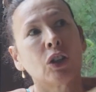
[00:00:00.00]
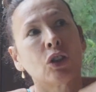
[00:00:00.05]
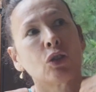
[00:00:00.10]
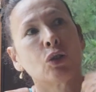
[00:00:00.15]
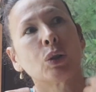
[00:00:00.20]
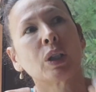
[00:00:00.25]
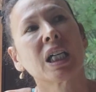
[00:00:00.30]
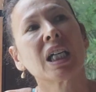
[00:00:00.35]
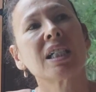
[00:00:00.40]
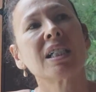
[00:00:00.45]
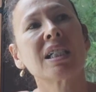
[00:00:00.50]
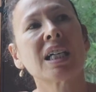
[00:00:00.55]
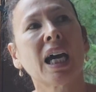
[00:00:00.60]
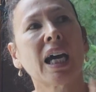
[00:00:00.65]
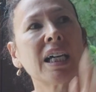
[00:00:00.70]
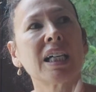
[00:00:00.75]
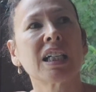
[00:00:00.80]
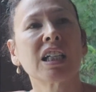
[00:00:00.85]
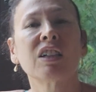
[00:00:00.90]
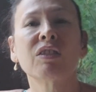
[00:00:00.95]
You can
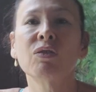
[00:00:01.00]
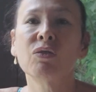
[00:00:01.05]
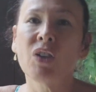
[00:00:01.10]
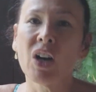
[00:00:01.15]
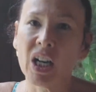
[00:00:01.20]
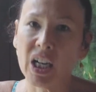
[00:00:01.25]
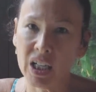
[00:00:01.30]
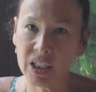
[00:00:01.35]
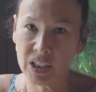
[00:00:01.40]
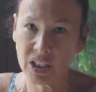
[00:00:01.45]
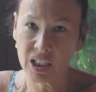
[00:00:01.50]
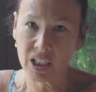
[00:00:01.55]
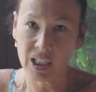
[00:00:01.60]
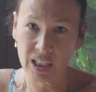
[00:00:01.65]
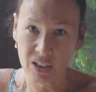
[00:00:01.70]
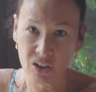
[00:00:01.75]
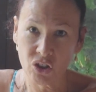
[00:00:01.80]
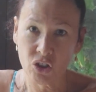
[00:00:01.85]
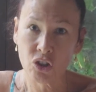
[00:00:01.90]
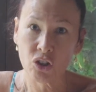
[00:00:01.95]
take
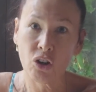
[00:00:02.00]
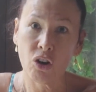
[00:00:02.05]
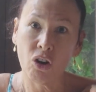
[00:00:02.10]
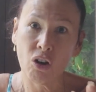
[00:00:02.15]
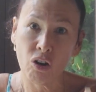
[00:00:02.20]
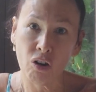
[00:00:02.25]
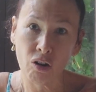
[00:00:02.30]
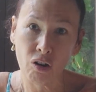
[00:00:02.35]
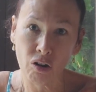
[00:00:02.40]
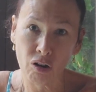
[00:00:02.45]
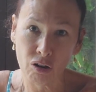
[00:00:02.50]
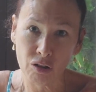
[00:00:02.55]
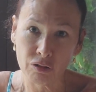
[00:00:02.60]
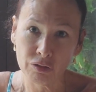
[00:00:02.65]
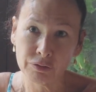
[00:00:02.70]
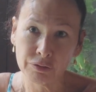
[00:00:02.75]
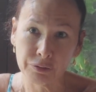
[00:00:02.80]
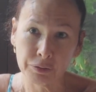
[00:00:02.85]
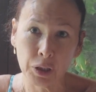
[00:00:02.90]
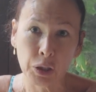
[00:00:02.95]
advantage
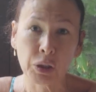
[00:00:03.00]
of,